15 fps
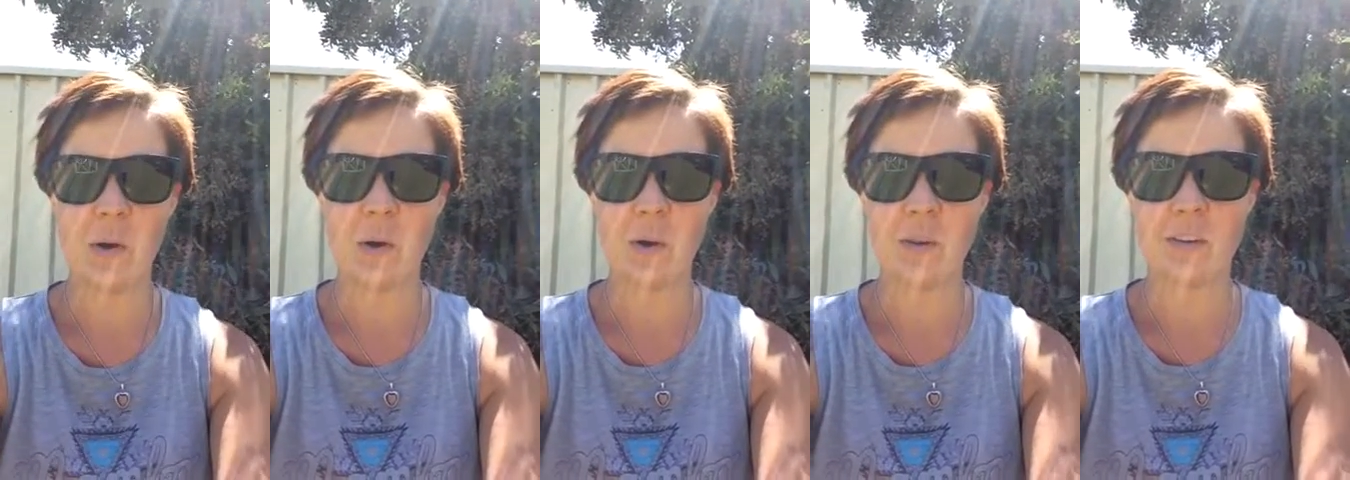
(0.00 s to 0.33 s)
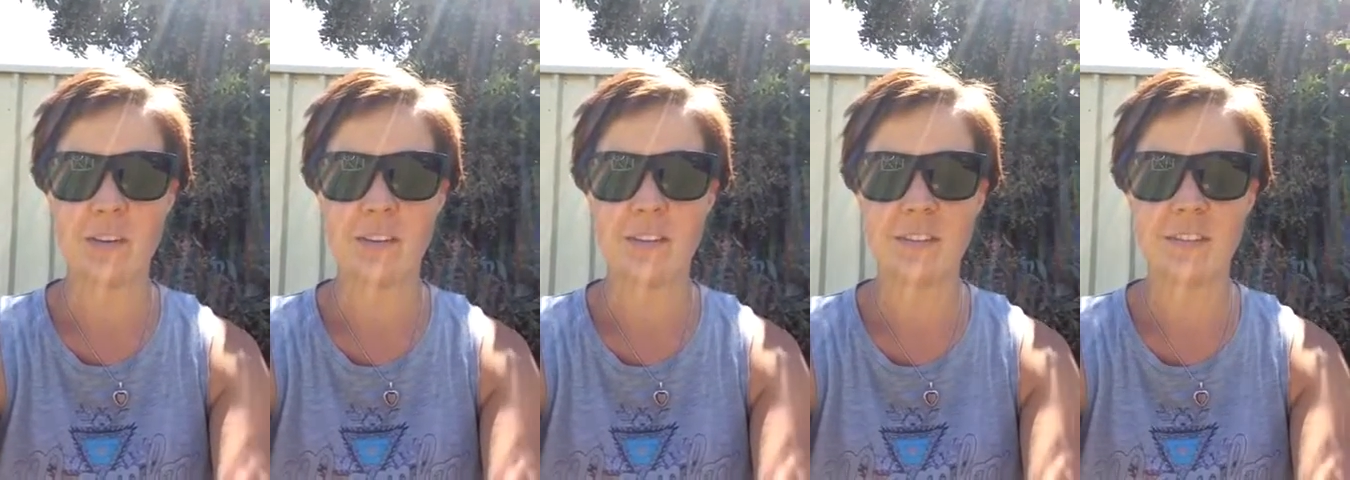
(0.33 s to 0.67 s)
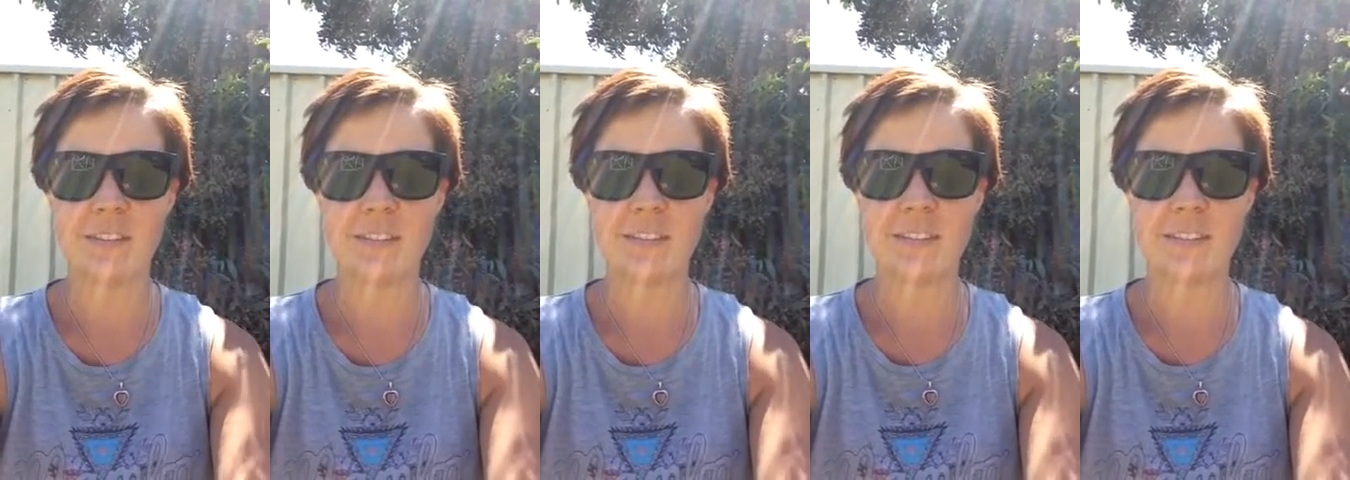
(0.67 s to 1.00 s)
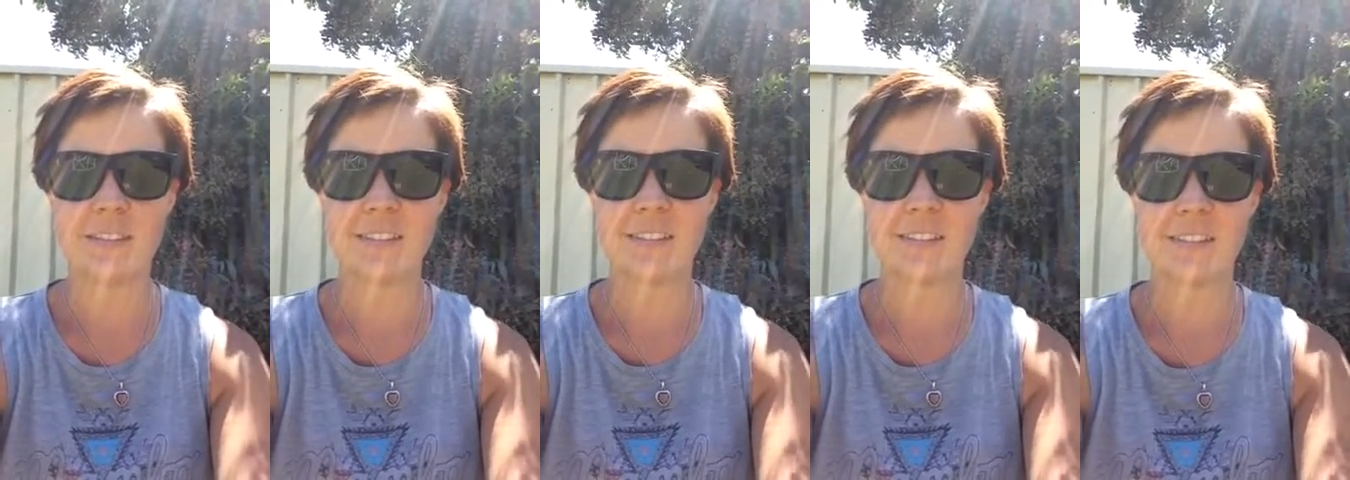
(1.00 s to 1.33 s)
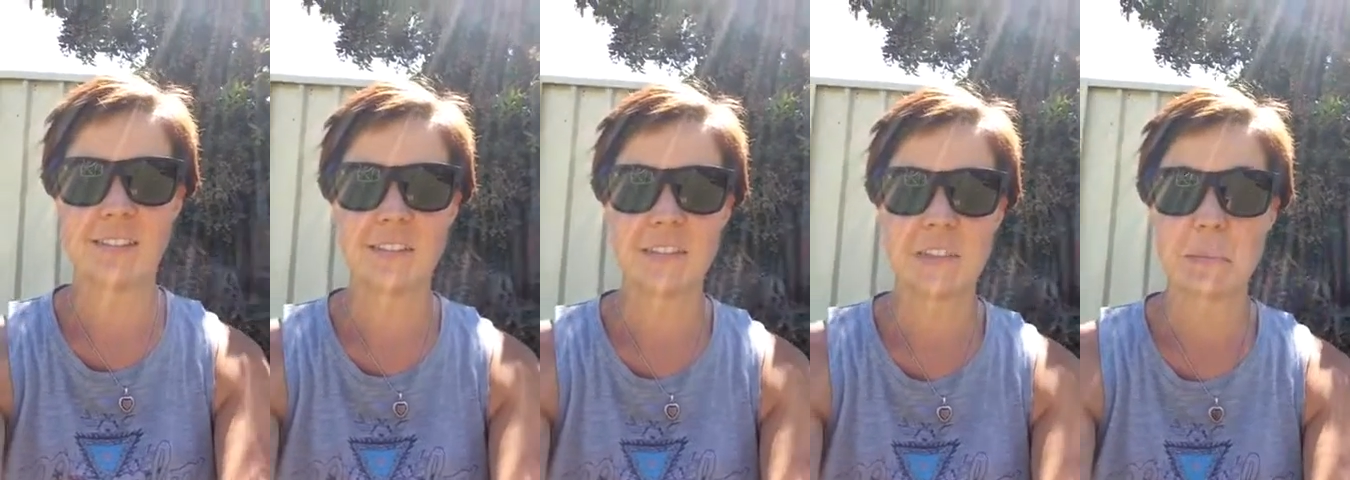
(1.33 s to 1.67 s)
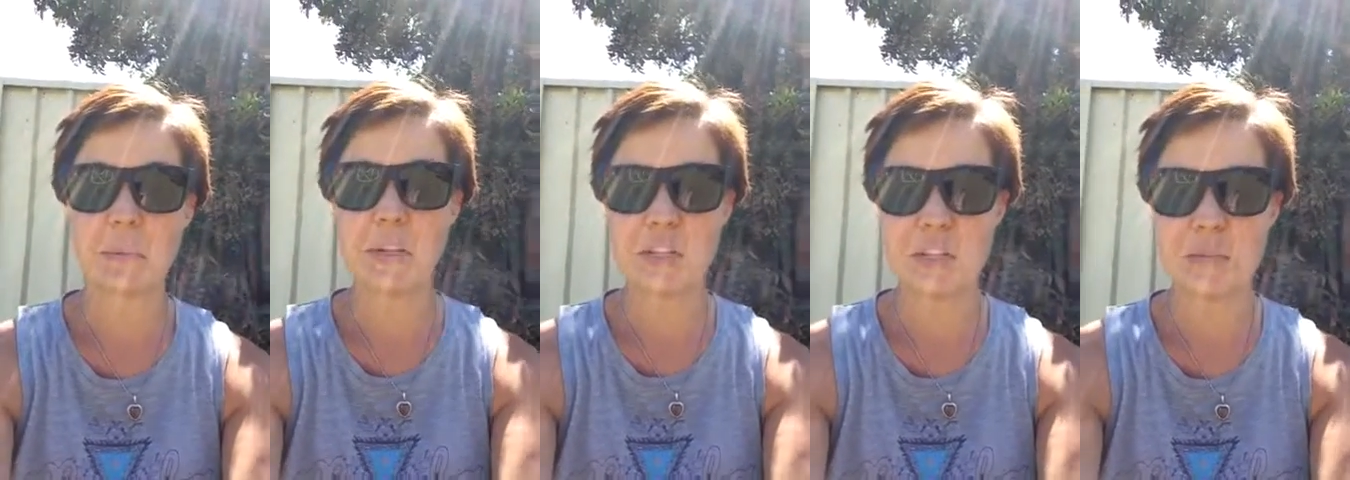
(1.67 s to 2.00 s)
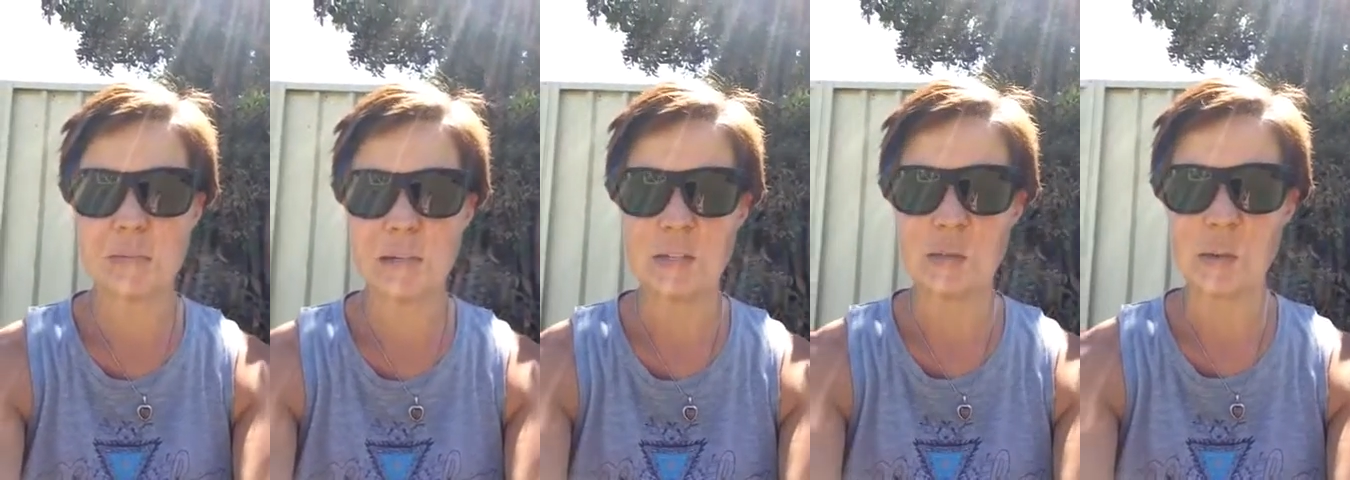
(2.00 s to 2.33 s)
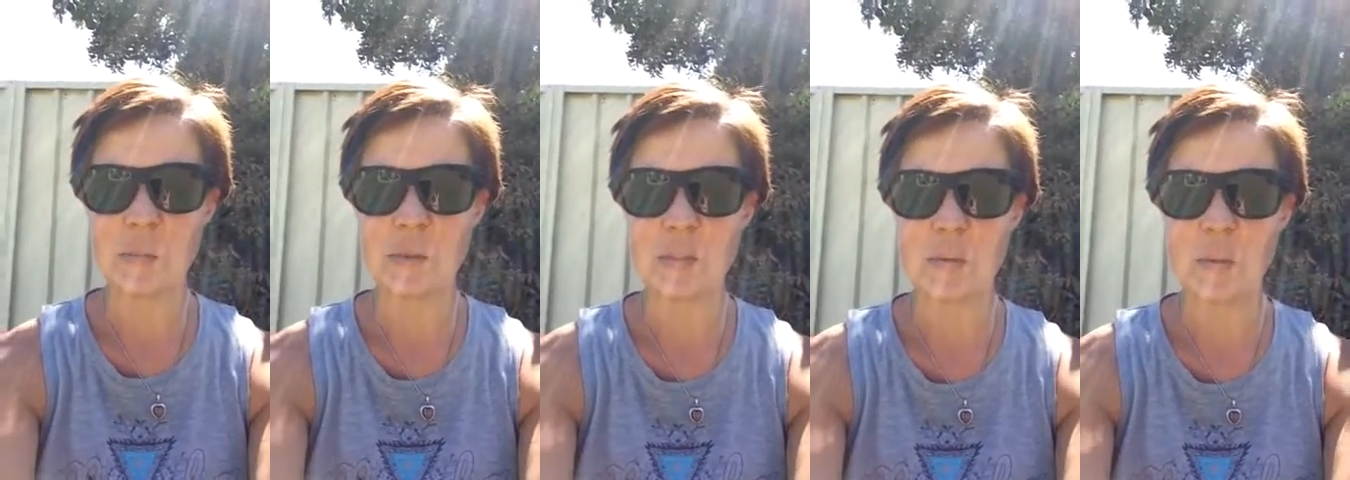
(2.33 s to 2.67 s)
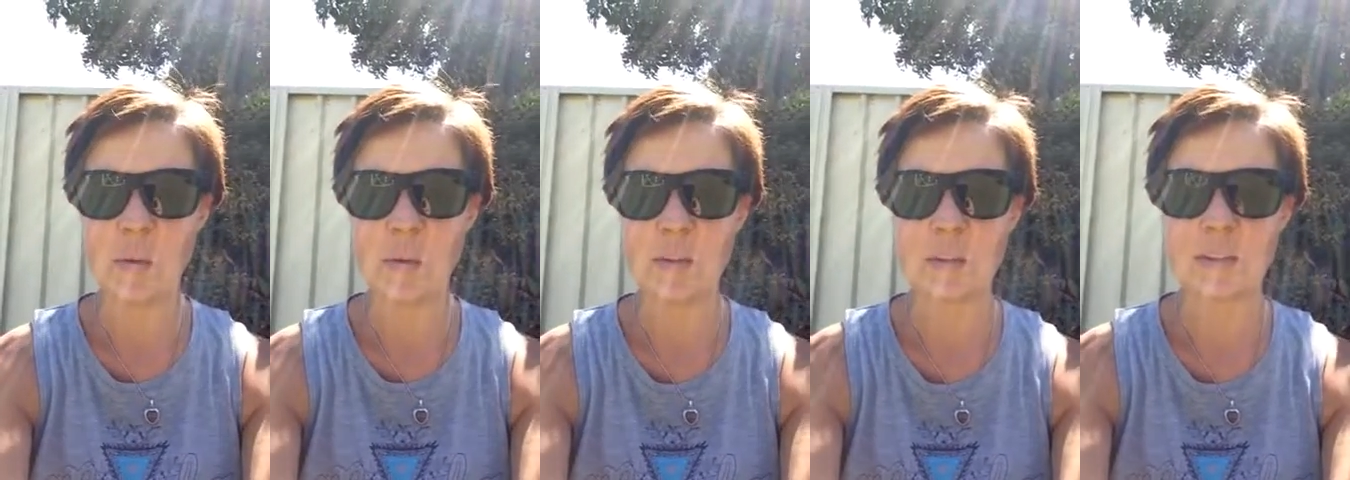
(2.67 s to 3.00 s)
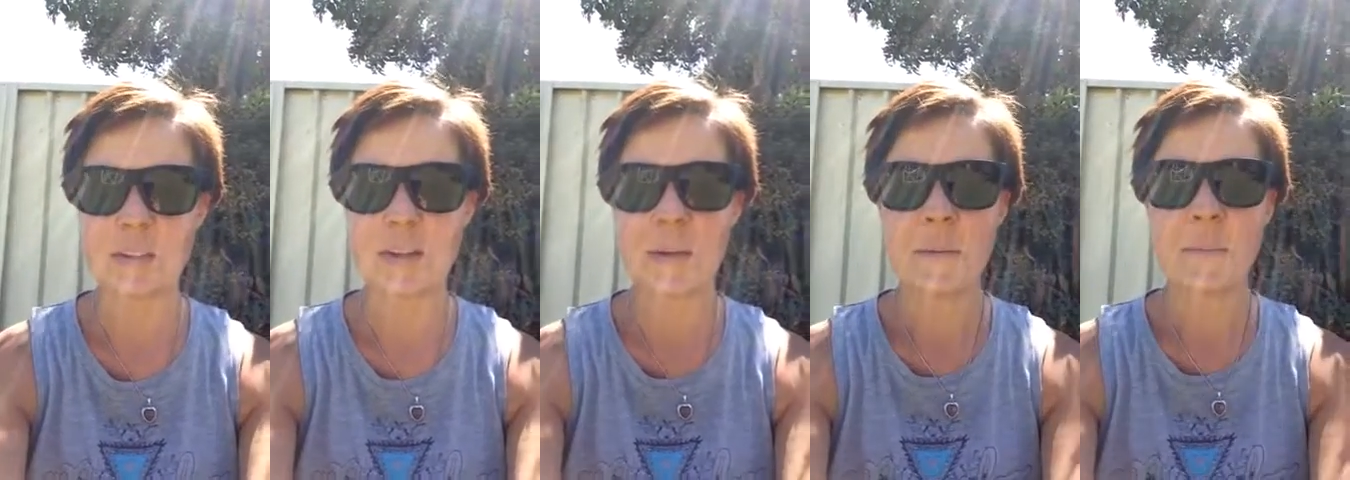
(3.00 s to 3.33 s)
on something she's been doing with the oils.